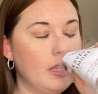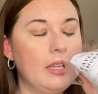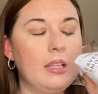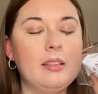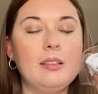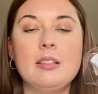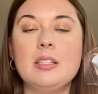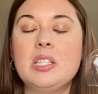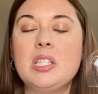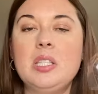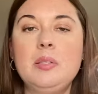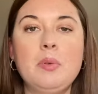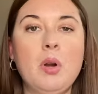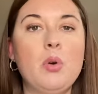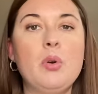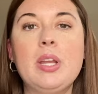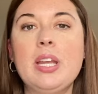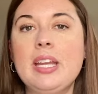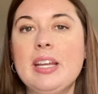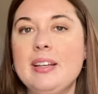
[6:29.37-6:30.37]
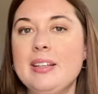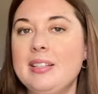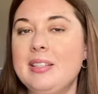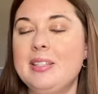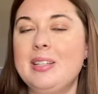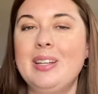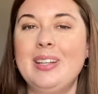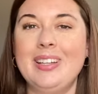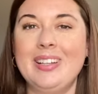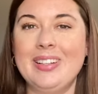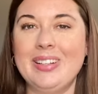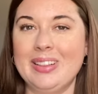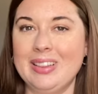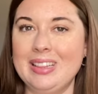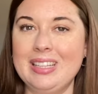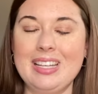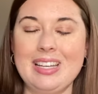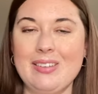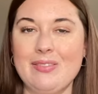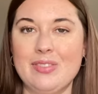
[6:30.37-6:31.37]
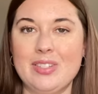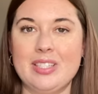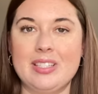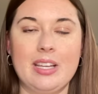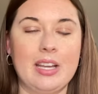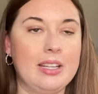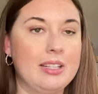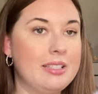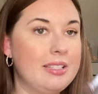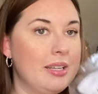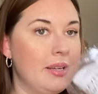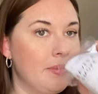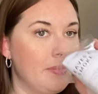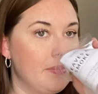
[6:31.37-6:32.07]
The smokiest Leaves scent.